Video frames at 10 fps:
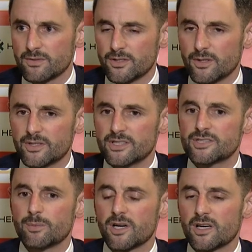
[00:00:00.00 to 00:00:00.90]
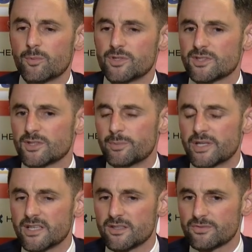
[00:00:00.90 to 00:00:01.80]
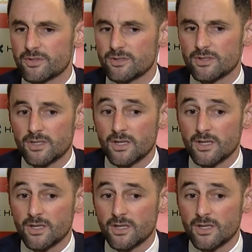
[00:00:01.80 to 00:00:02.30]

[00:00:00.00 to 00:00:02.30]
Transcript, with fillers: You know, E J Montgomery's only been here for,